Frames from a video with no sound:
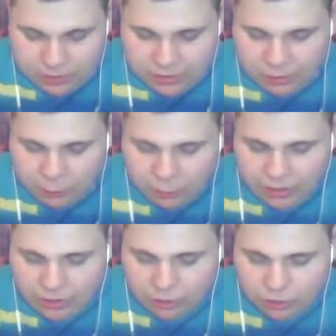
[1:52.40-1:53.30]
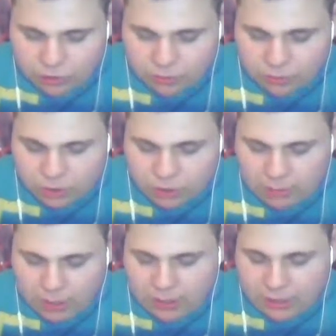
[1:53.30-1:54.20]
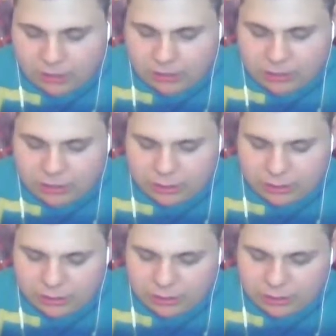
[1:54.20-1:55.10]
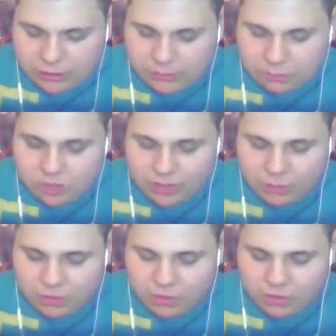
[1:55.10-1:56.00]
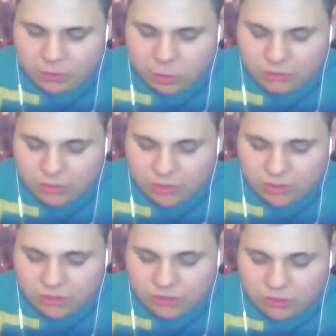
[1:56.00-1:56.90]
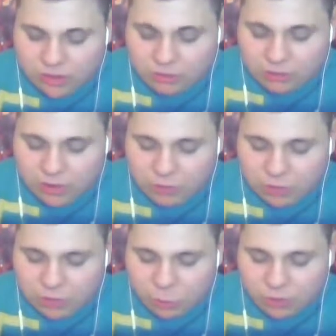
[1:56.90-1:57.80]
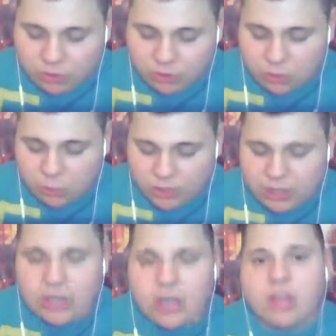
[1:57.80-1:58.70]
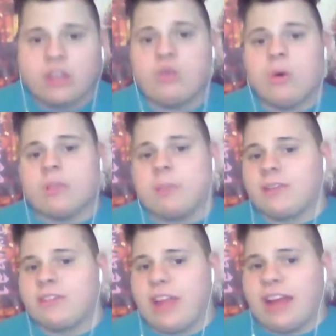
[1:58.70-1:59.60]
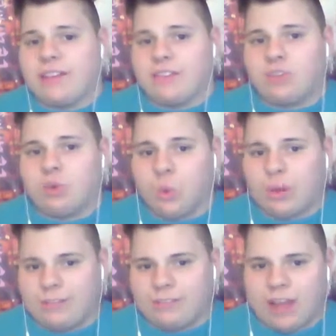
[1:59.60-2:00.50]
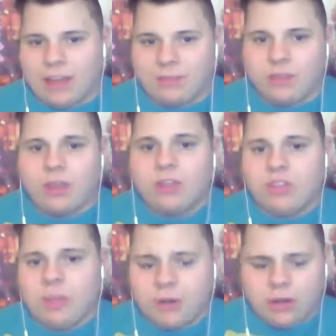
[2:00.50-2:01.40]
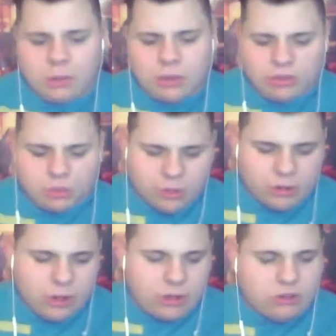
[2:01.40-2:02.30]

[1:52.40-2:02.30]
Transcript: And then a workout at Gulfstream Park back on January 25th, 5 furlongs, 102 and 1, 12th best out of 25. So I'm going to go with this one.